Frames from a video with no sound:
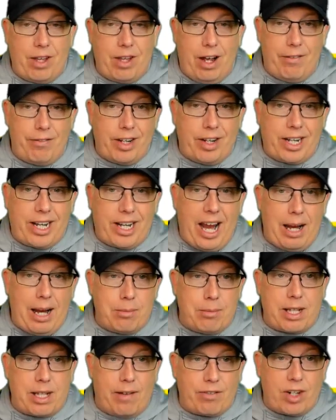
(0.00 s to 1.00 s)
of the
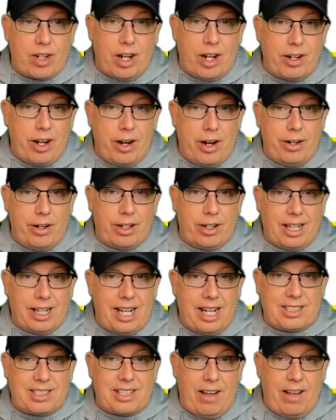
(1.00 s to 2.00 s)
games have gone under the
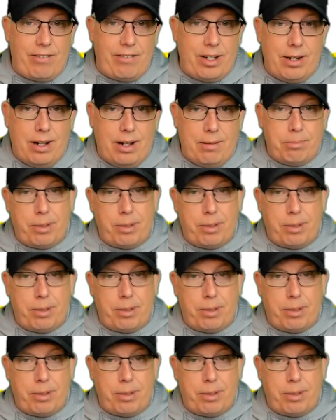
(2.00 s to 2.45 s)
last seven,